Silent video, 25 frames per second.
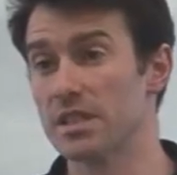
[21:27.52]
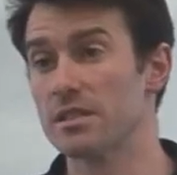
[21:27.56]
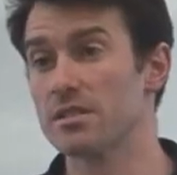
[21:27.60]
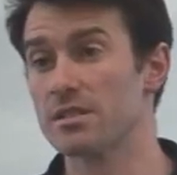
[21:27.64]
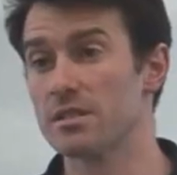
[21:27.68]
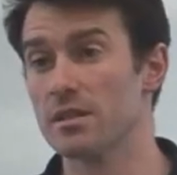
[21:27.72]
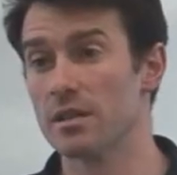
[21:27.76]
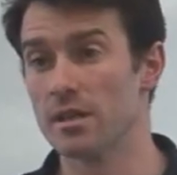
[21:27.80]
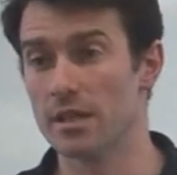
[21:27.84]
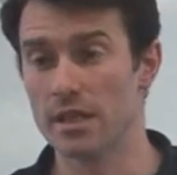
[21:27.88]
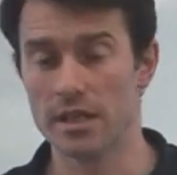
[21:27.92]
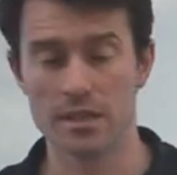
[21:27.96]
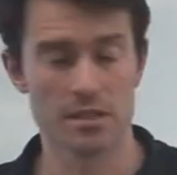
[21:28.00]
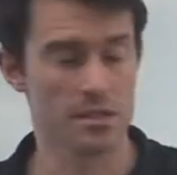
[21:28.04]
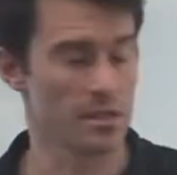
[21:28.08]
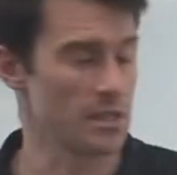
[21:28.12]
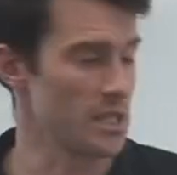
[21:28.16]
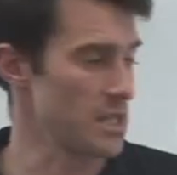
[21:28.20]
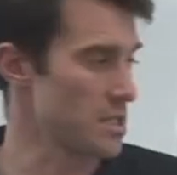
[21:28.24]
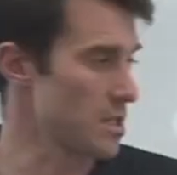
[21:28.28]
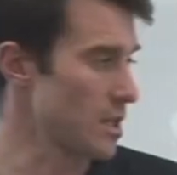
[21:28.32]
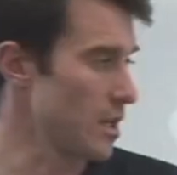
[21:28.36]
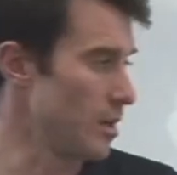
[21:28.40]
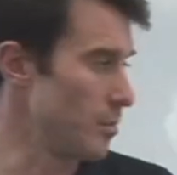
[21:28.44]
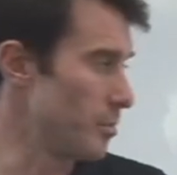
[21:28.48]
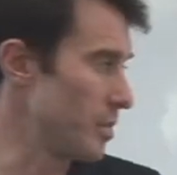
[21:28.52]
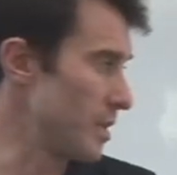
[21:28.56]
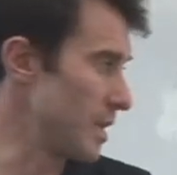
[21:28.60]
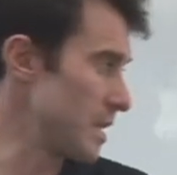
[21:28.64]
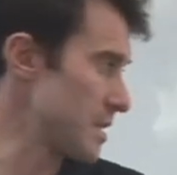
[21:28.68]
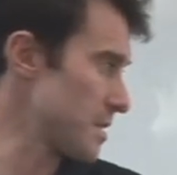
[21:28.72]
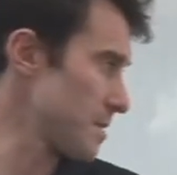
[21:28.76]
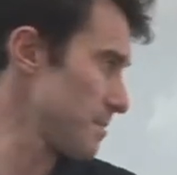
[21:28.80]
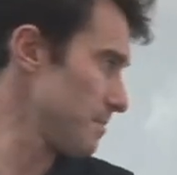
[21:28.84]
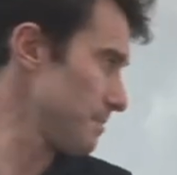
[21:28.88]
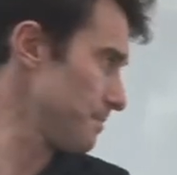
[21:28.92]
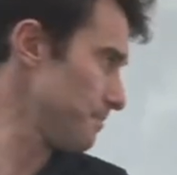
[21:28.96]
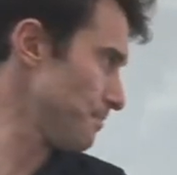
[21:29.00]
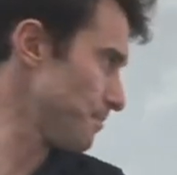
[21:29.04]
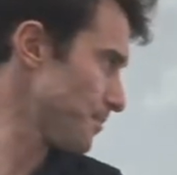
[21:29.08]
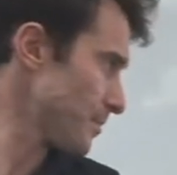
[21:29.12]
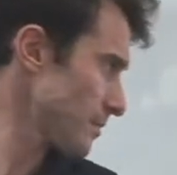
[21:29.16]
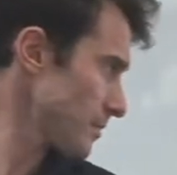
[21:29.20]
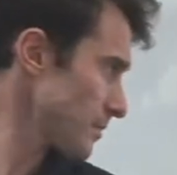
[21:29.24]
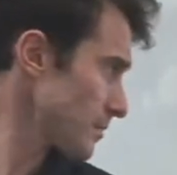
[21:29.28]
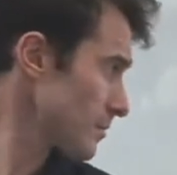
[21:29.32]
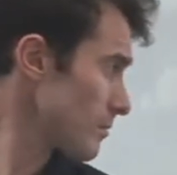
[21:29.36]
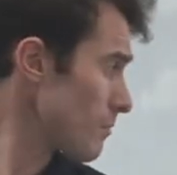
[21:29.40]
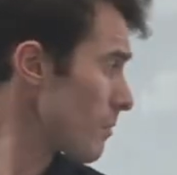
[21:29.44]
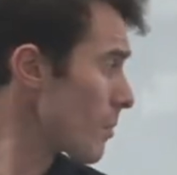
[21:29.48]
into, into these companies.
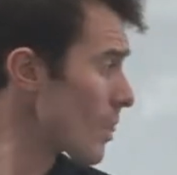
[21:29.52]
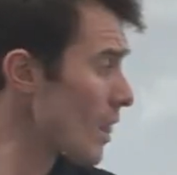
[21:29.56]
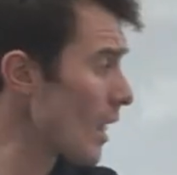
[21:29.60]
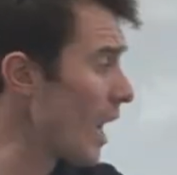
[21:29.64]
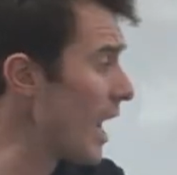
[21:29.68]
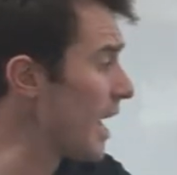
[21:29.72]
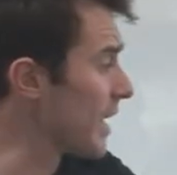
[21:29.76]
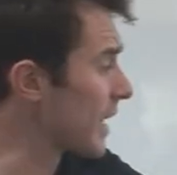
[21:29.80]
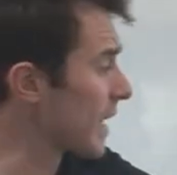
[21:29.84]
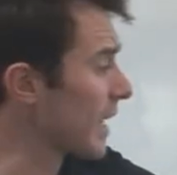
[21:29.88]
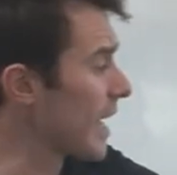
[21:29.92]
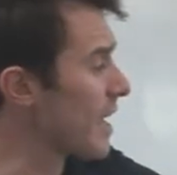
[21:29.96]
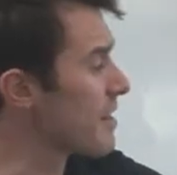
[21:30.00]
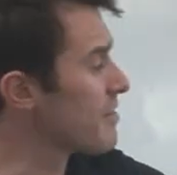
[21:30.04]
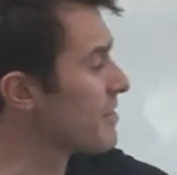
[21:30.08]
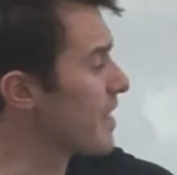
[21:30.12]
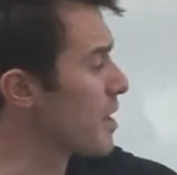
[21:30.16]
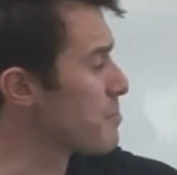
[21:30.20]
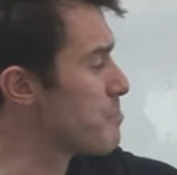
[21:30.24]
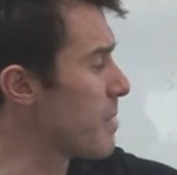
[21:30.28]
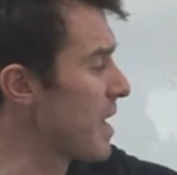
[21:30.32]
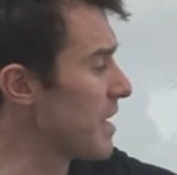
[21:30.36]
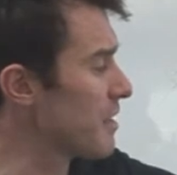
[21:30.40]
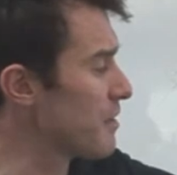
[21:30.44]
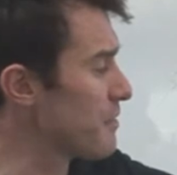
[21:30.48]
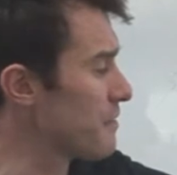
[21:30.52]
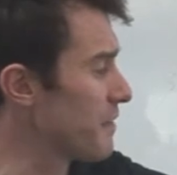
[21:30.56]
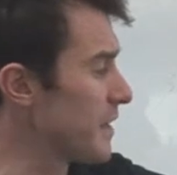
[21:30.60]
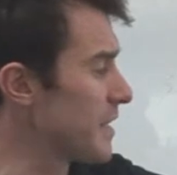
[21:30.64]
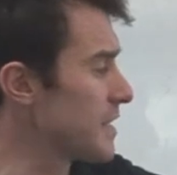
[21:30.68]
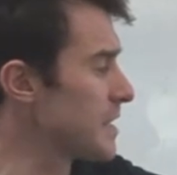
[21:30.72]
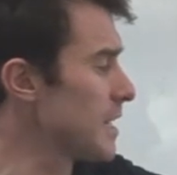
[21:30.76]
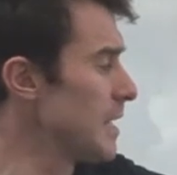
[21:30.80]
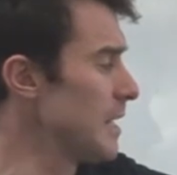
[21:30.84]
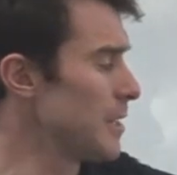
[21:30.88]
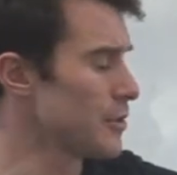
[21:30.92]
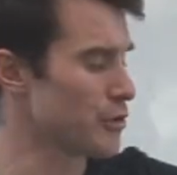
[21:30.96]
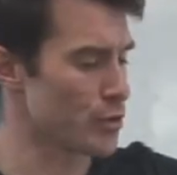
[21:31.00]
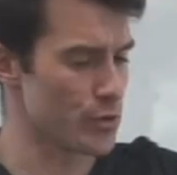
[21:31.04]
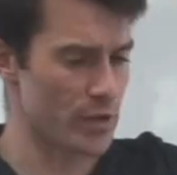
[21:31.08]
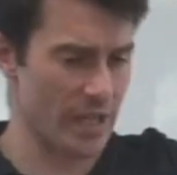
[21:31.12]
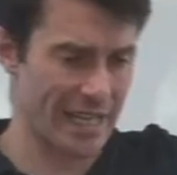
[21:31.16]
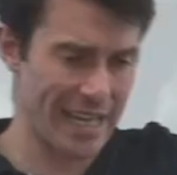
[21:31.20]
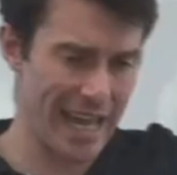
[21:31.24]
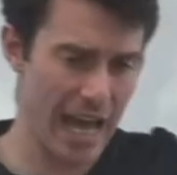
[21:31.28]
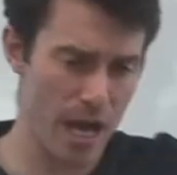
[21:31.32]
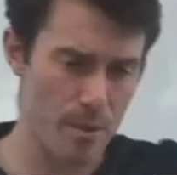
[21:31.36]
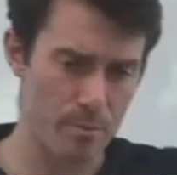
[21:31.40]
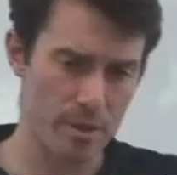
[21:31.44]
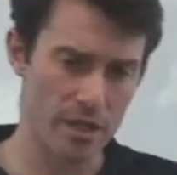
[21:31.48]
And again, they benefit through the
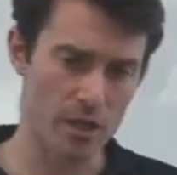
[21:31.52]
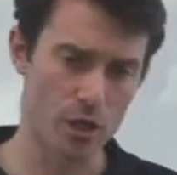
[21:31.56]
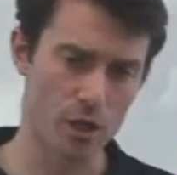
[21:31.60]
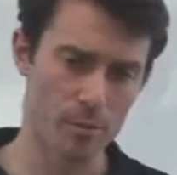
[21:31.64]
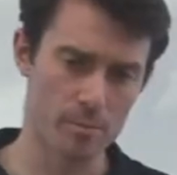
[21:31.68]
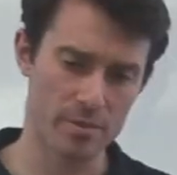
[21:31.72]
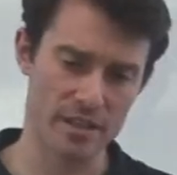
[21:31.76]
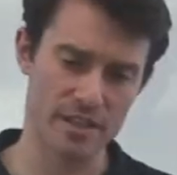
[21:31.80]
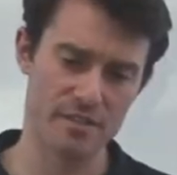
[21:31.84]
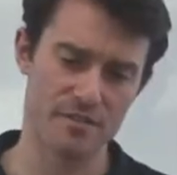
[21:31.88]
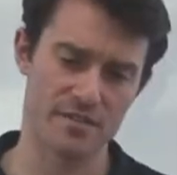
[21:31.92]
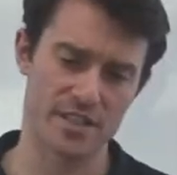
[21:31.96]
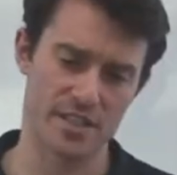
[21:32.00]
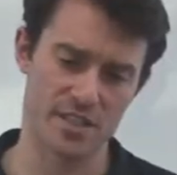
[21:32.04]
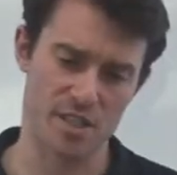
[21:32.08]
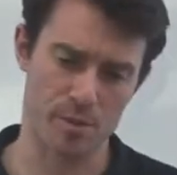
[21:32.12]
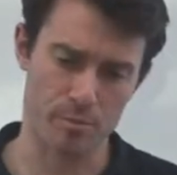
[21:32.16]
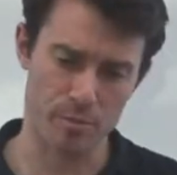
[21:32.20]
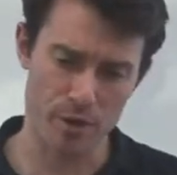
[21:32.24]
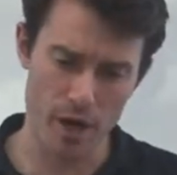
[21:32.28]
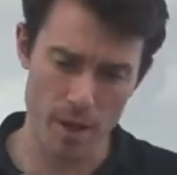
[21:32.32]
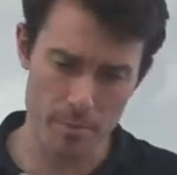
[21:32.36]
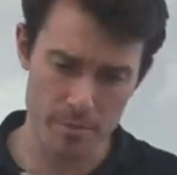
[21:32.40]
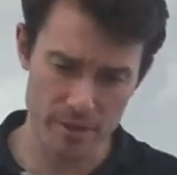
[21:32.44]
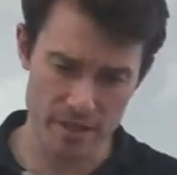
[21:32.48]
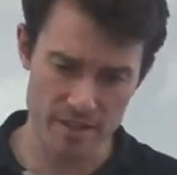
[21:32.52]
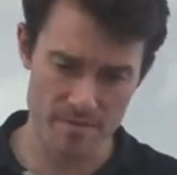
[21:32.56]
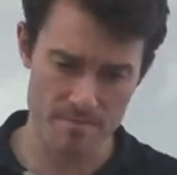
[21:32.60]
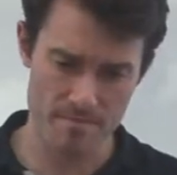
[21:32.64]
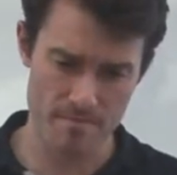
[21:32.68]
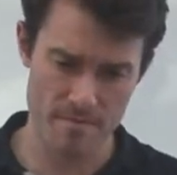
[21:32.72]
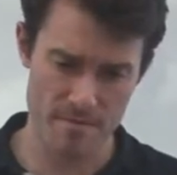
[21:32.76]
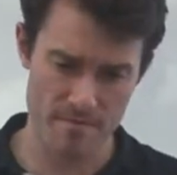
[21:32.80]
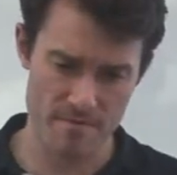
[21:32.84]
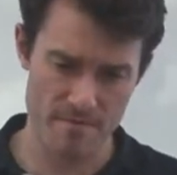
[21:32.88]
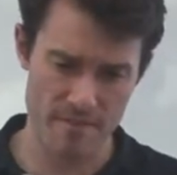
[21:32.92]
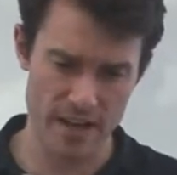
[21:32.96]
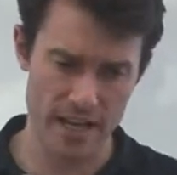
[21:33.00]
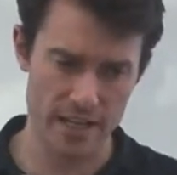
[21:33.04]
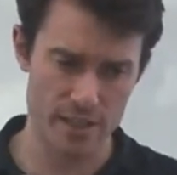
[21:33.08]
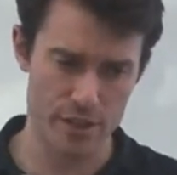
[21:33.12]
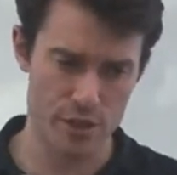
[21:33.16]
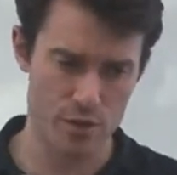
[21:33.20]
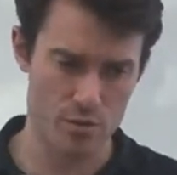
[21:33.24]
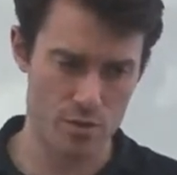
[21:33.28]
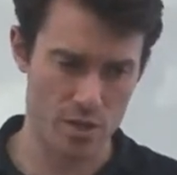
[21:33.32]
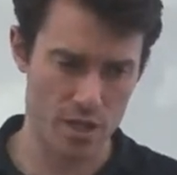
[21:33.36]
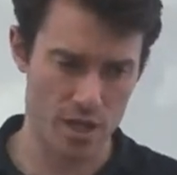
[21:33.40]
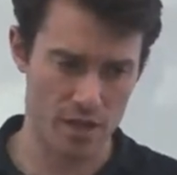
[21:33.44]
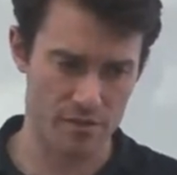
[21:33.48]
capital uplift as the property
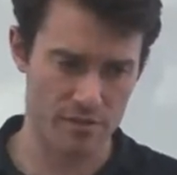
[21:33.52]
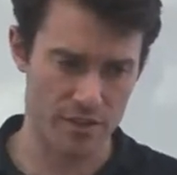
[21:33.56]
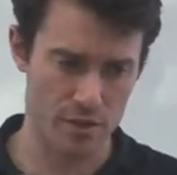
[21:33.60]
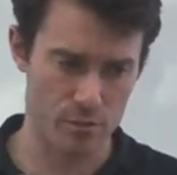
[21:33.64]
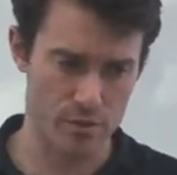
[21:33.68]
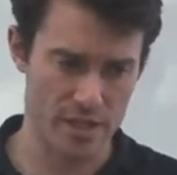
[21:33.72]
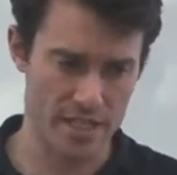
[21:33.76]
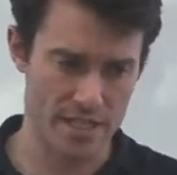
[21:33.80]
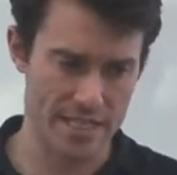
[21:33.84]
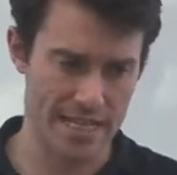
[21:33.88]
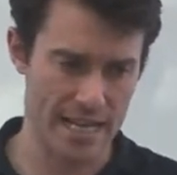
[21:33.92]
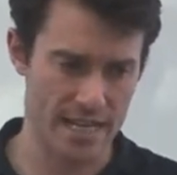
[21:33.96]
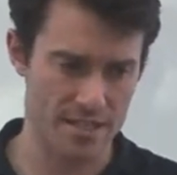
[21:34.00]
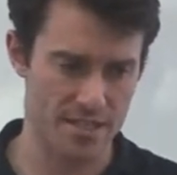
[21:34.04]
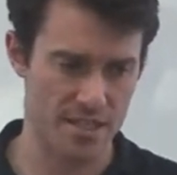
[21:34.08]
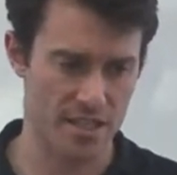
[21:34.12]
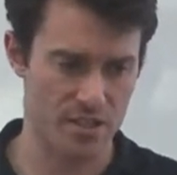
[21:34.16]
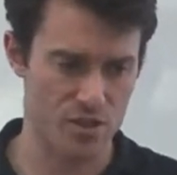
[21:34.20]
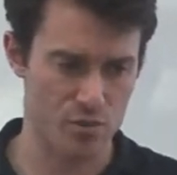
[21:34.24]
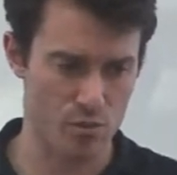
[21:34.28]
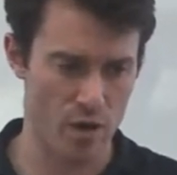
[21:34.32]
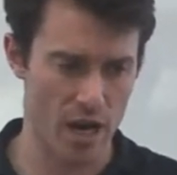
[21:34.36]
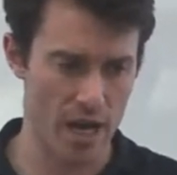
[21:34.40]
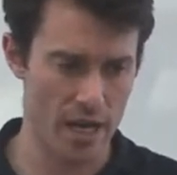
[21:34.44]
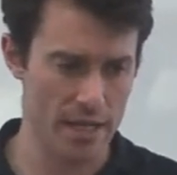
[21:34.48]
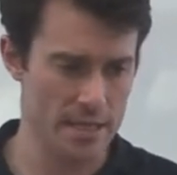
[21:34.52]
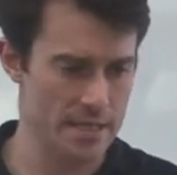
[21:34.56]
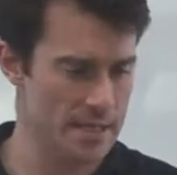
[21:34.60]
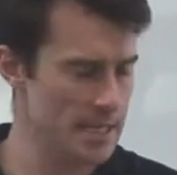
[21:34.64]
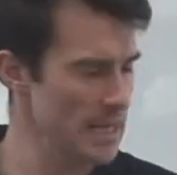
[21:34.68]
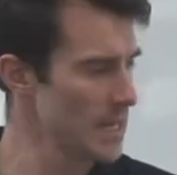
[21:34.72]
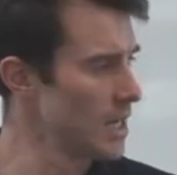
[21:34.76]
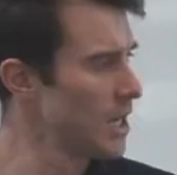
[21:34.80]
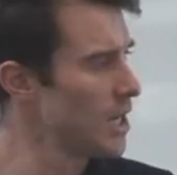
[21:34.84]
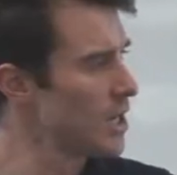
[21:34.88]
values of the REIT's assets rise,